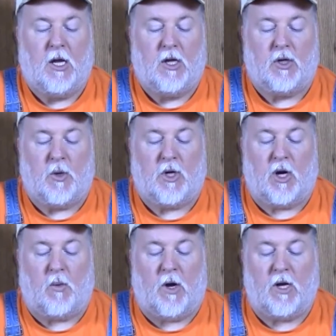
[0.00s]
So what you're
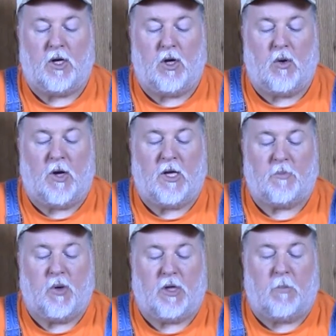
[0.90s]
going to want to do is
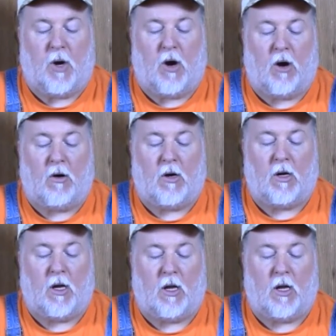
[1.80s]
put the bar